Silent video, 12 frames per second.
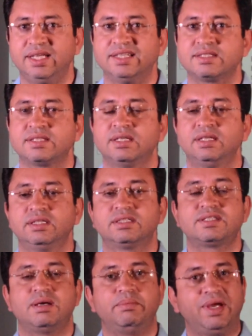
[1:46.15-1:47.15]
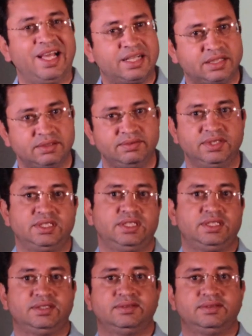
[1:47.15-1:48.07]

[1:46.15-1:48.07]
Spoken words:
is some activity.